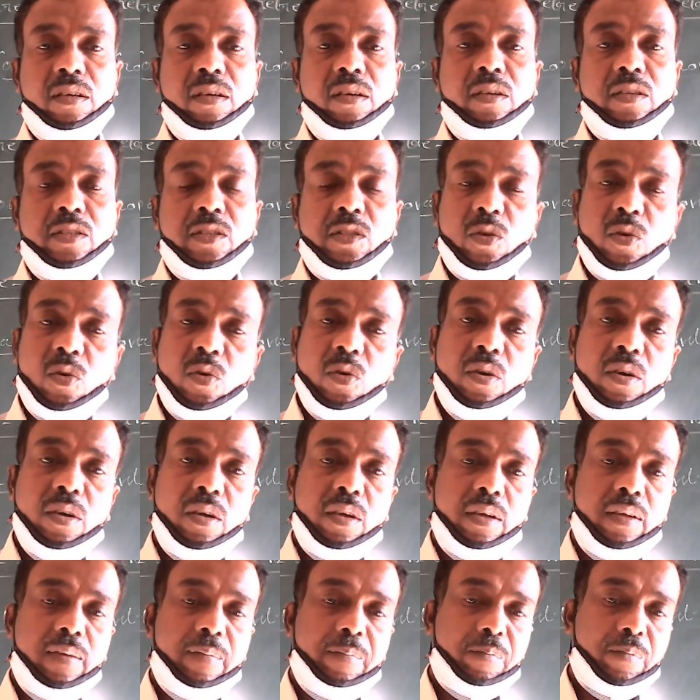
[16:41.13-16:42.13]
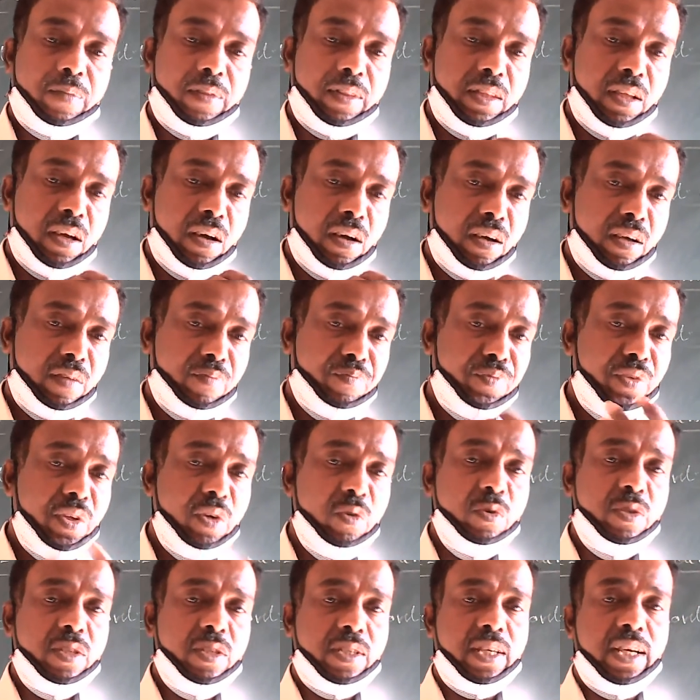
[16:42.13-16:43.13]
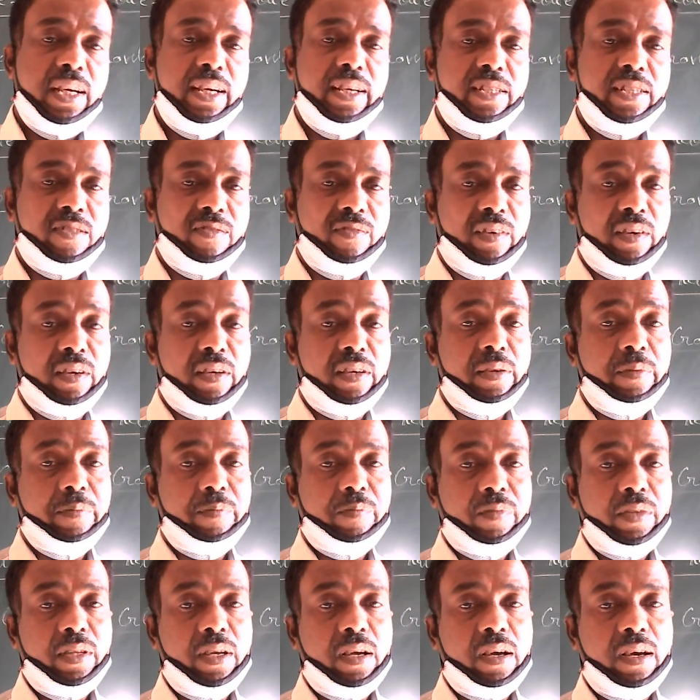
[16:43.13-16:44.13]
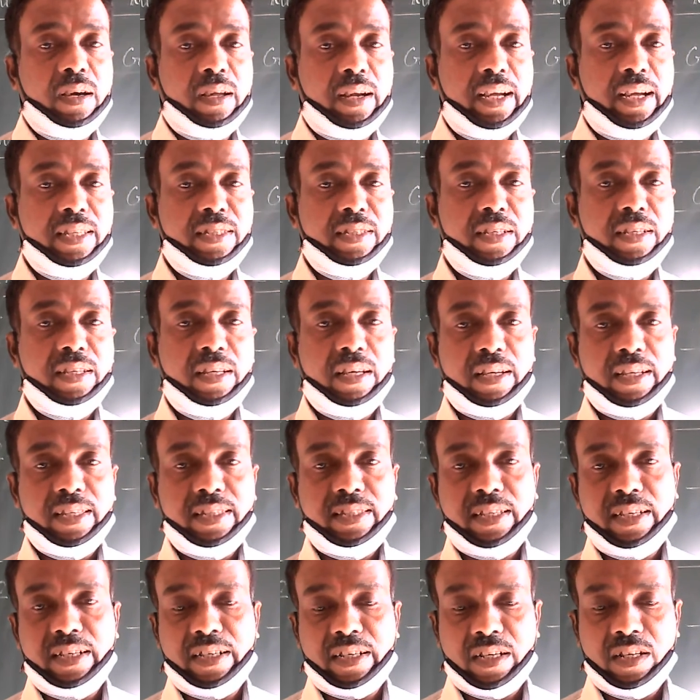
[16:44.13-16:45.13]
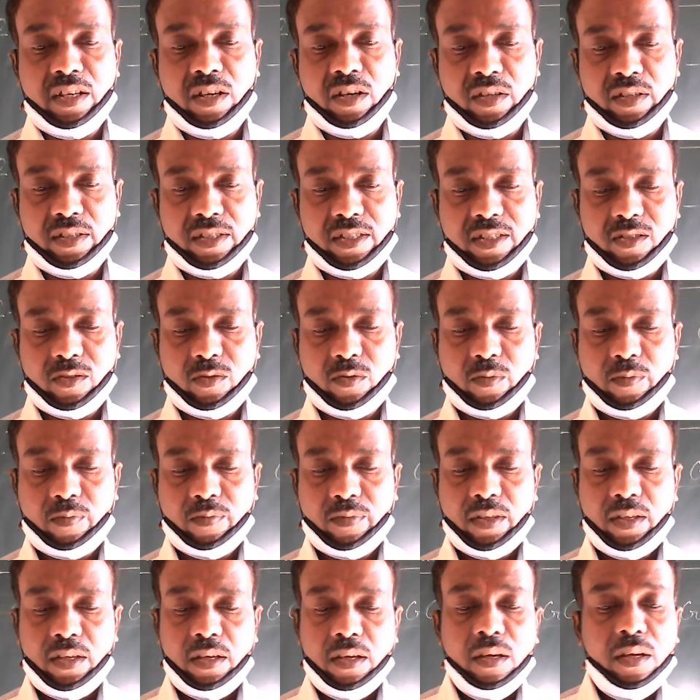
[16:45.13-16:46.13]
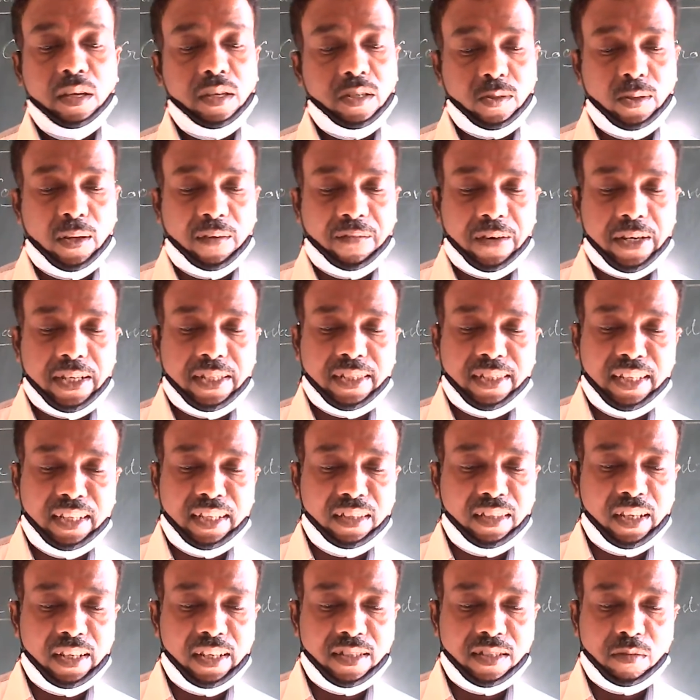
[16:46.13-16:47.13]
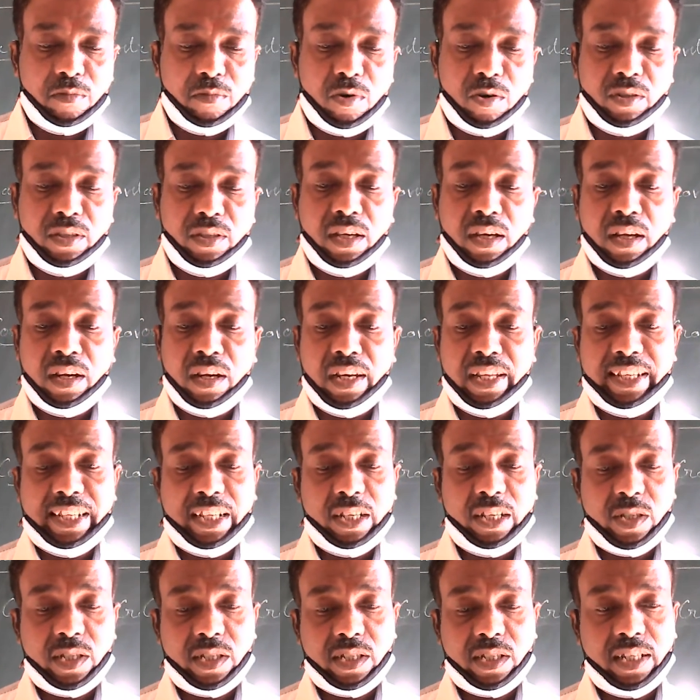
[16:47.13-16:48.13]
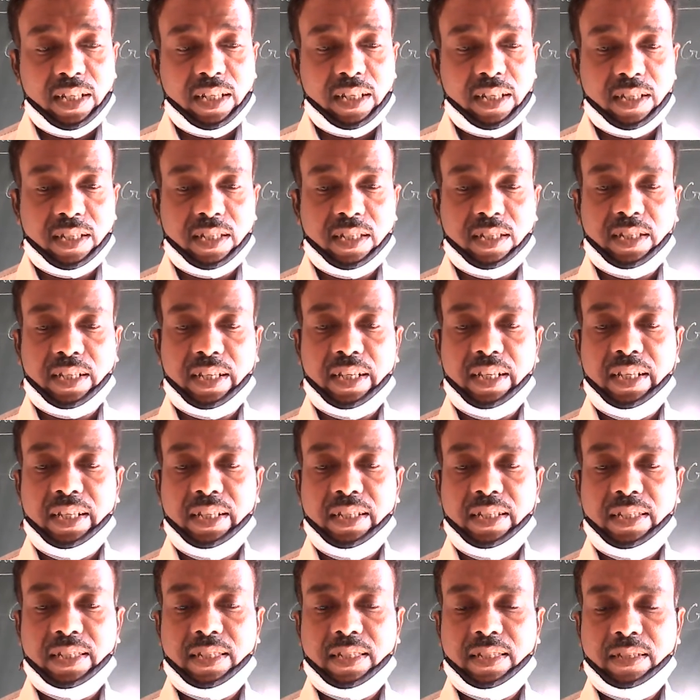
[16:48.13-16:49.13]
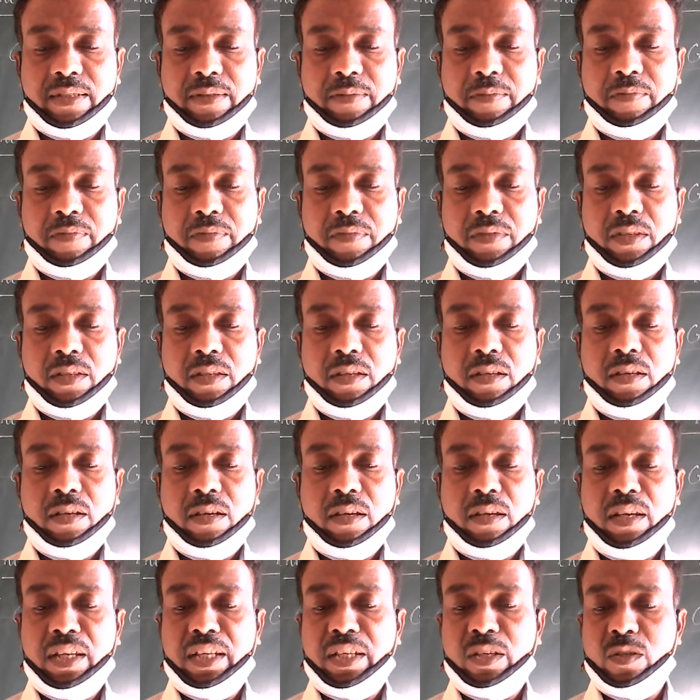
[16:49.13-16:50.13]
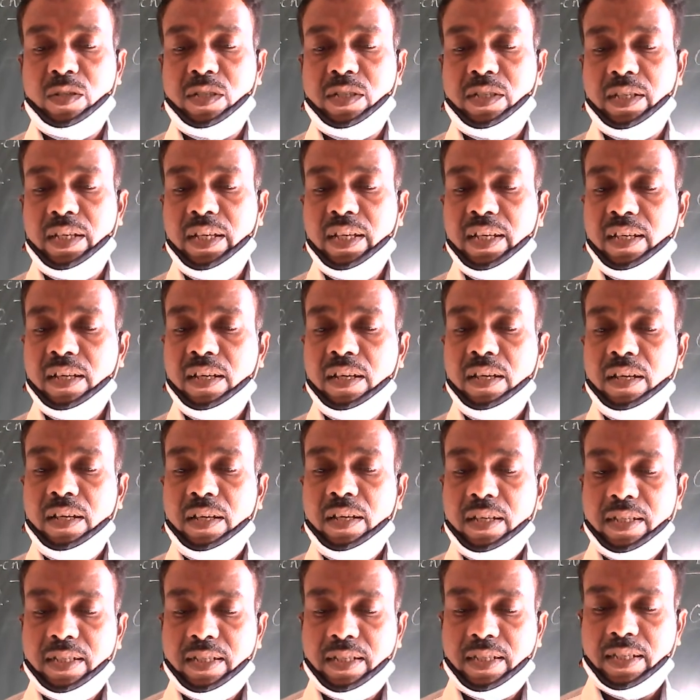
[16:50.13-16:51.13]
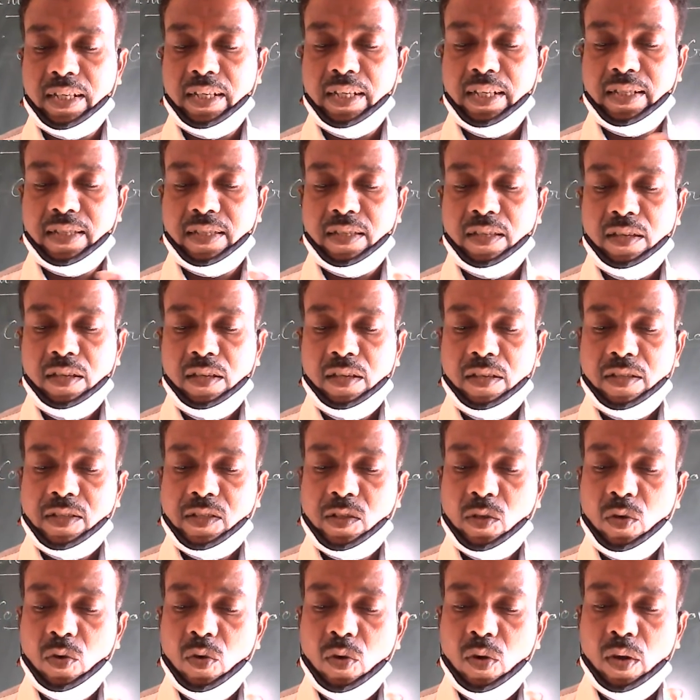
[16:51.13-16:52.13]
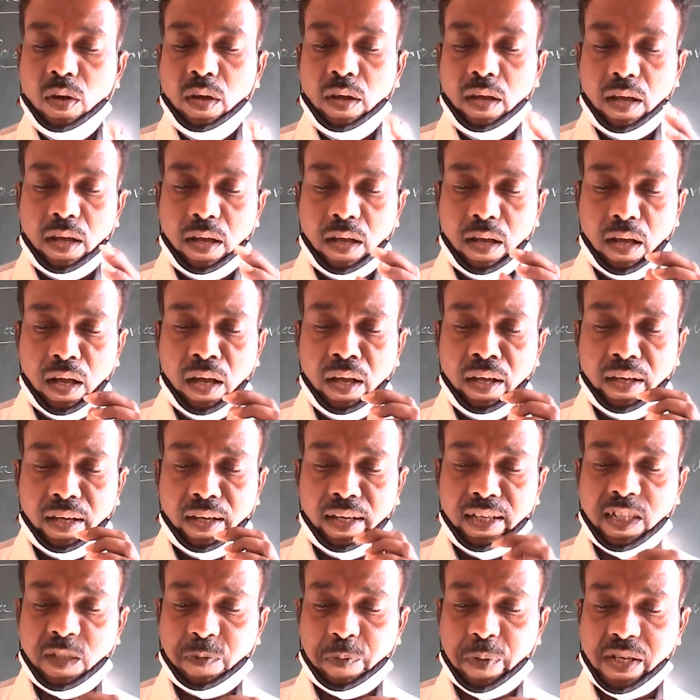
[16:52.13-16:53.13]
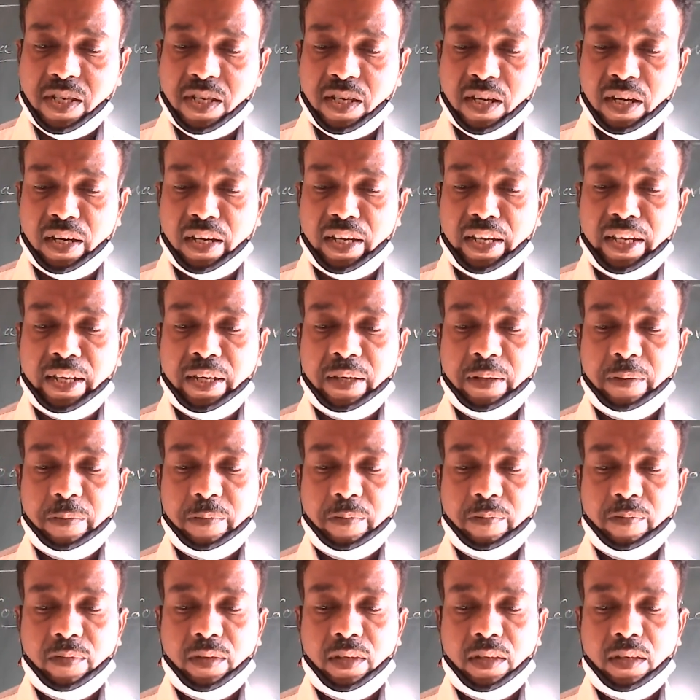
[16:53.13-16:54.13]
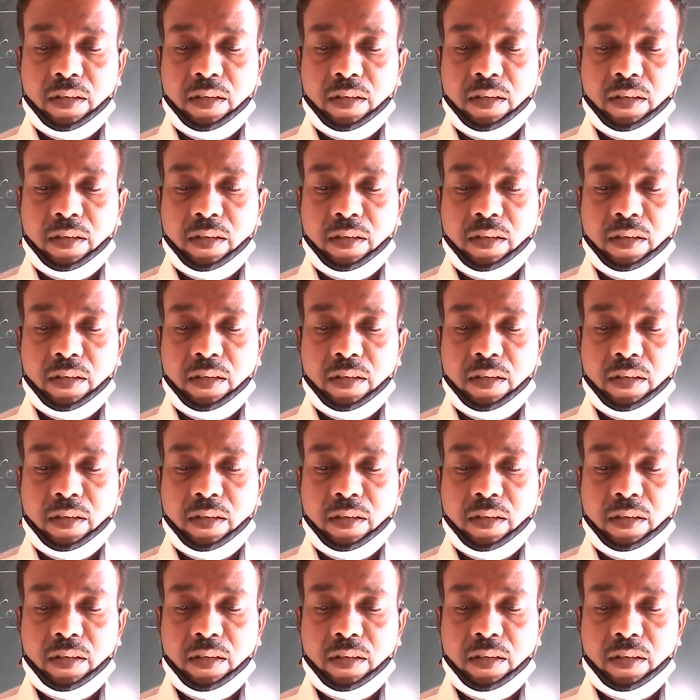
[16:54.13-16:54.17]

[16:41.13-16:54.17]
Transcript: so the new states were raised recently also. So the first thing that is about the linguistic states. Linguistic states. So especially